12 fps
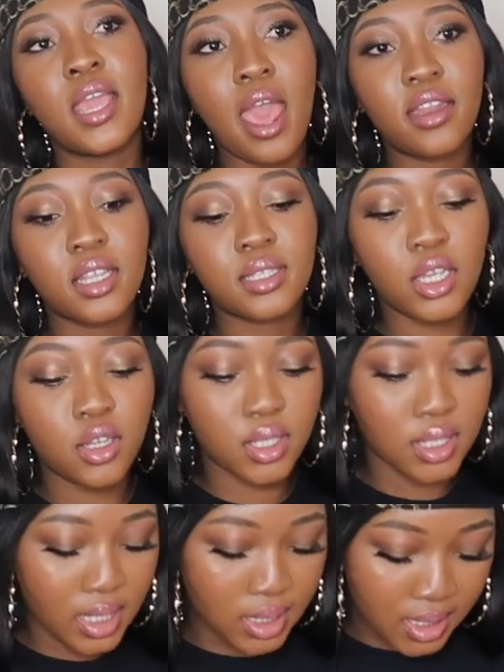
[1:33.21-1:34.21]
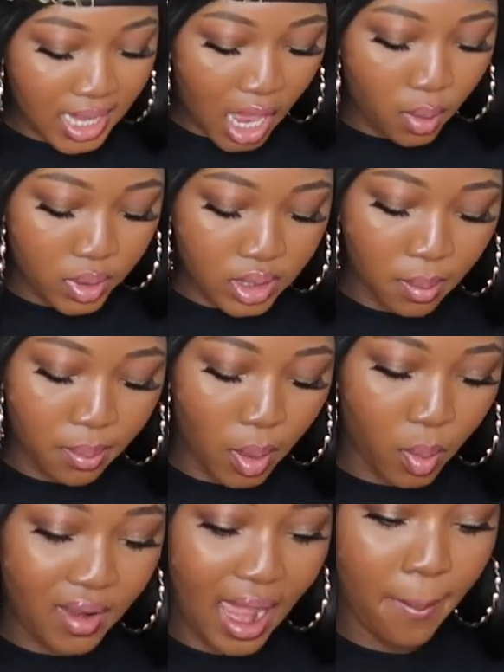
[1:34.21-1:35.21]
and then the sneakers is inside with some
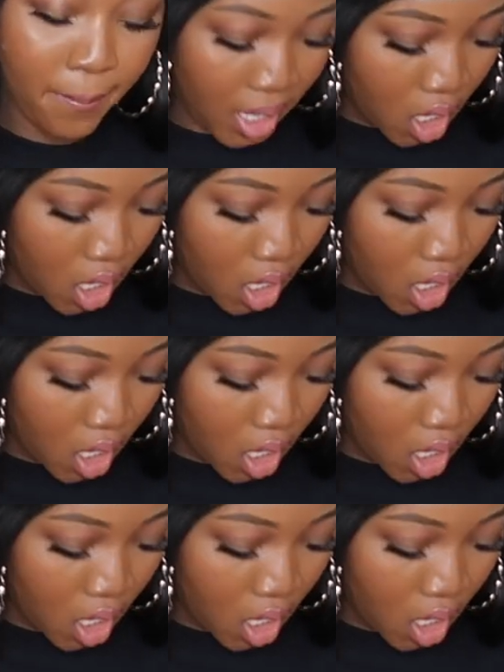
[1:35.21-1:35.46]
bubble wrap.